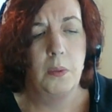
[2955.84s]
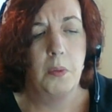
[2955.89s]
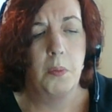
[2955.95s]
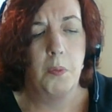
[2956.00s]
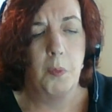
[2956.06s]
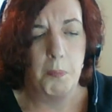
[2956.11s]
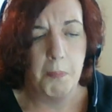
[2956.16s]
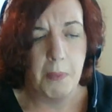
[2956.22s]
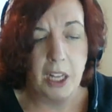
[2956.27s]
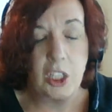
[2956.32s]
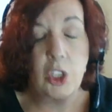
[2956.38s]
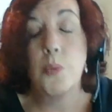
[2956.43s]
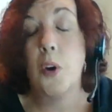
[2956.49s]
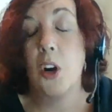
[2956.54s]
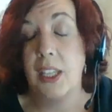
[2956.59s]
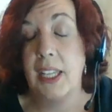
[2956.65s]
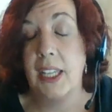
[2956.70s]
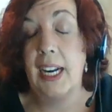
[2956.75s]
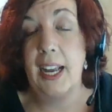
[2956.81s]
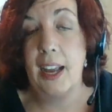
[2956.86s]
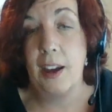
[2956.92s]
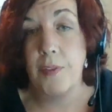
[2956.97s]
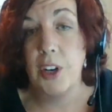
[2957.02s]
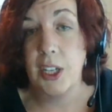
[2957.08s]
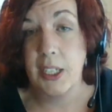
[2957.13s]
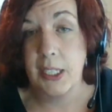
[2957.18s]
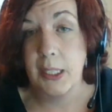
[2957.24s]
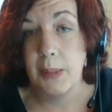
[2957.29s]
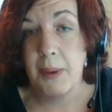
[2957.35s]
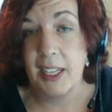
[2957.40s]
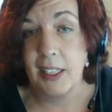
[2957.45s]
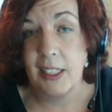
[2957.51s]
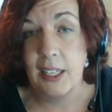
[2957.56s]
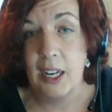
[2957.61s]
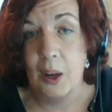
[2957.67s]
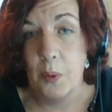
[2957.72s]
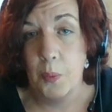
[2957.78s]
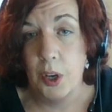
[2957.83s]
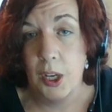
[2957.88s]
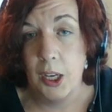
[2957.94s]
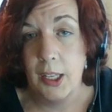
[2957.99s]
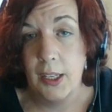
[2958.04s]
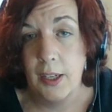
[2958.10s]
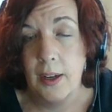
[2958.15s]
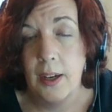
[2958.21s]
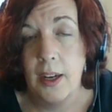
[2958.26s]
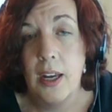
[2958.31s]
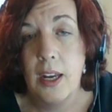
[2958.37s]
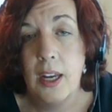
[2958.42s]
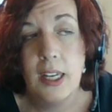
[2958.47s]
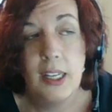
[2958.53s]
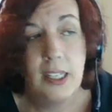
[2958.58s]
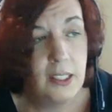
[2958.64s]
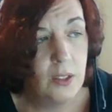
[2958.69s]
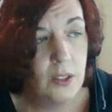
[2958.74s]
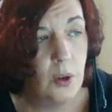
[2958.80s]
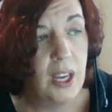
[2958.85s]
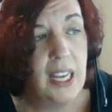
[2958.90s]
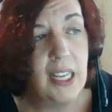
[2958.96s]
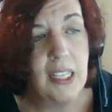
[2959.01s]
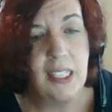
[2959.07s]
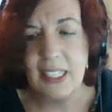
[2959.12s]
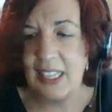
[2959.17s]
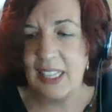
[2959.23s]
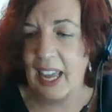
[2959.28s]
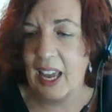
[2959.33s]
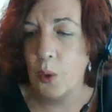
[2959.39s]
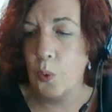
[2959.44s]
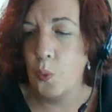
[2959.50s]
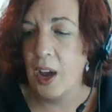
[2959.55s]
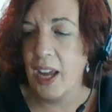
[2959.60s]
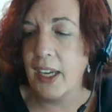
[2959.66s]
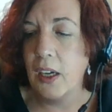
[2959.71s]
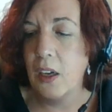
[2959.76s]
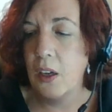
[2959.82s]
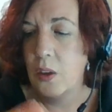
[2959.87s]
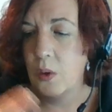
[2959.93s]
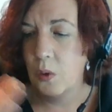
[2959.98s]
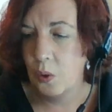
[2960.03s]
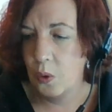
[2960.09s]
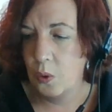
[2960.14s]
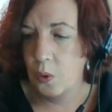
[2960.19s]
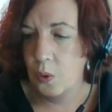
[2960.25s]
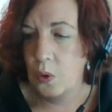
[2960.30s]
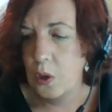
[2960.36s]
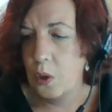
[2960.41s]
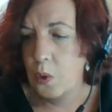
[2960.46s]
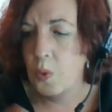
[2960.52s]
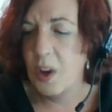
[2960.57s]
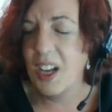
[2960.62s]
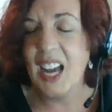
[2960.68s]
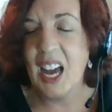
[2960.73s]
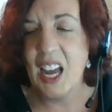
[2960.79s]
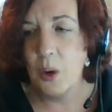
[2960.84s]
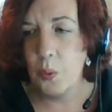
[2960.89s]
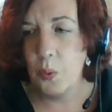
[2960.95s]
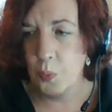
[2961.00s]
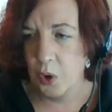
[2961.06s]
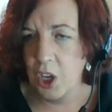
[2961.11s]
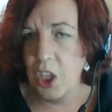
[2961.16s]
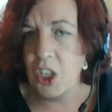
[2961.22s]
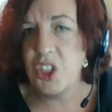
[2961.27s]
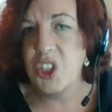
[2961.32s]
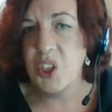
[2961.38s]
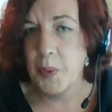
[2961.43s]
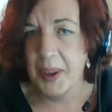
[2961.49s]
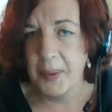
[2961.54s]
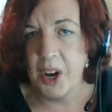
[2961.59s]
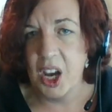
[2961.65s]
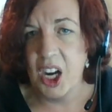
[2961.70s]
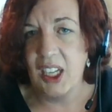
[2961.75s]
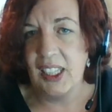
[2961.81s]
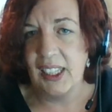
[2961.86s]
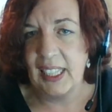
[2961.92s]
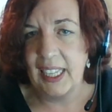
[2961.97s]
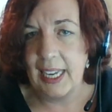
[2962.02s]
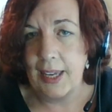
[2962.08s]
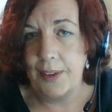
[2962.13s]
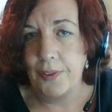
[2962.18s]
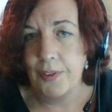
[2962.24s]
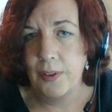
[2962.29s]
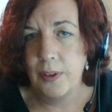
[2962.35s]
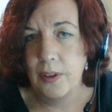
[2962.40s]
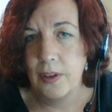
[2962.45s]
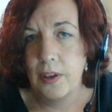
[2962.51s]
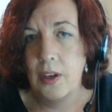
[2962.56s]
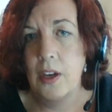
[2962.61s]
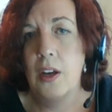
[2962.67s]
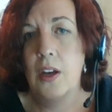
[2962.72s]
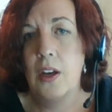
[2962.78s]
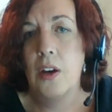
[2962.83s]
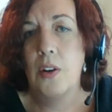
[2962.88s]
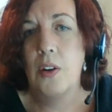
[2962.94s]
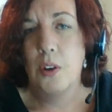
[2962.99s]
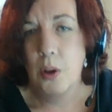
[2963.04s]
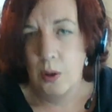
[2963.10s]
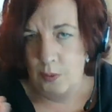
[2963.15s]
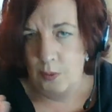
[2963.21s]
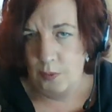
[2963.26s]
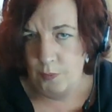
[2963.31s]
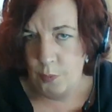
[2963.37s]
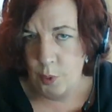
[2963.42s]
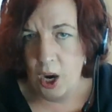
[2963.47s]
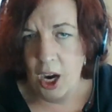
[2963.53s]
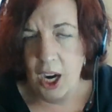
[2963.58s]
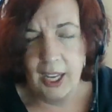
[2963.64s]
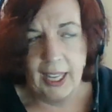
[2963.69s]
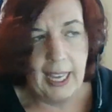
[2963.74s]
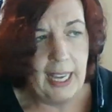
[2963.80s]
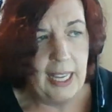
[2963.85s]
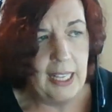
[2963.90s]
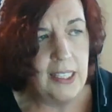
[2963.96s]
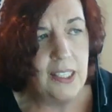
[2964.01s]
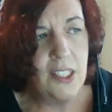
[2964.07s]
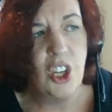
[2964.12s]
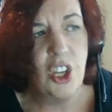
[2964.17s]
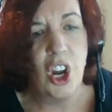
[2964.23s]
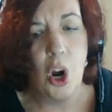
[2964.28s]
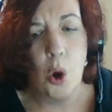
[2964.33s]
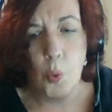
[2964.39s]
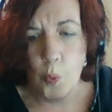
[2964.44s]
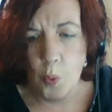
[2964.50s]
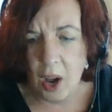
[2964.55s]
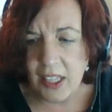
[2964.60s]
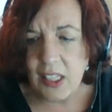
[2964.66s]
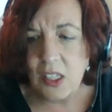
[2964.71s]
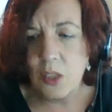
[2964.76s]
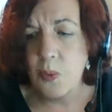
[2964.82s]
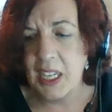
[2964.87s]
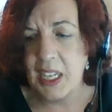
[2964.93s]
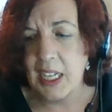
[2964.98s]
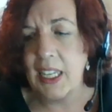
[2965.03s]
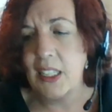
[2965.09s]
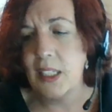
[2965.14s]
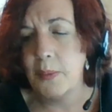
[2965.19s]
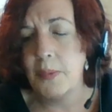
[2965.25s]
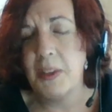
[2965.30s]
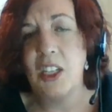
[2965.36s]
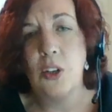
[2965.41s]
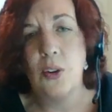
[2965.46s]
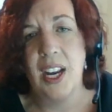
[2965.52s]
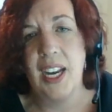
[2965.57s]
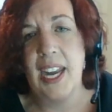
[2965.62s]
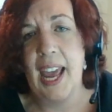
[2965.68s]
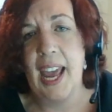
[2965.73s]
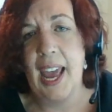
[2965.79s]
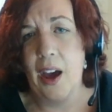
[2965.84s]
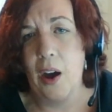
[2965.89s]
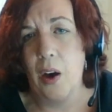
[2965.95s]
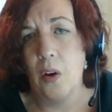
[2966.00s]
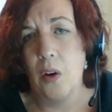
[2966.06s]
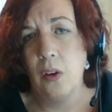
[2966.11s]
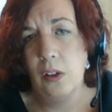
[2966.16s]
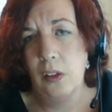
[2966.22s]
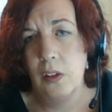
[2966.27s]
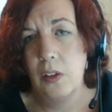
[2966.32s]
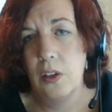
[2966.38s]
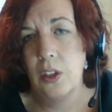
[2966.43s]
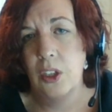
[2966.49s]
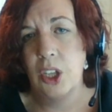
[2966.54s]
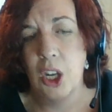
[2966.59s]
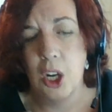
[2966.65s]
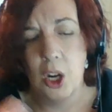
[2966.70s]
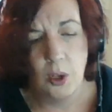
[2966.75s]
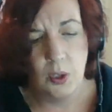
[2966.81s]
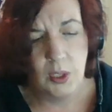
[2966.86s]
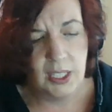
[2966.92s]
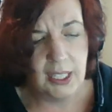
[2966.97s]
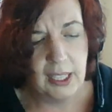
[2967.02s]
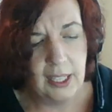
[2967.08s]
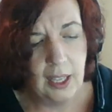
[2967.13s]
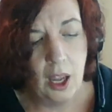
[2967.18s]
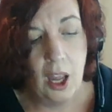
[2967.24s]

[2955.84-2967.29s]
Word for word: much more than I ever expected it would. So it's like, what, what kind of world do we want to leave for our kids? You know, what do we need to be doing now? You know, to eh,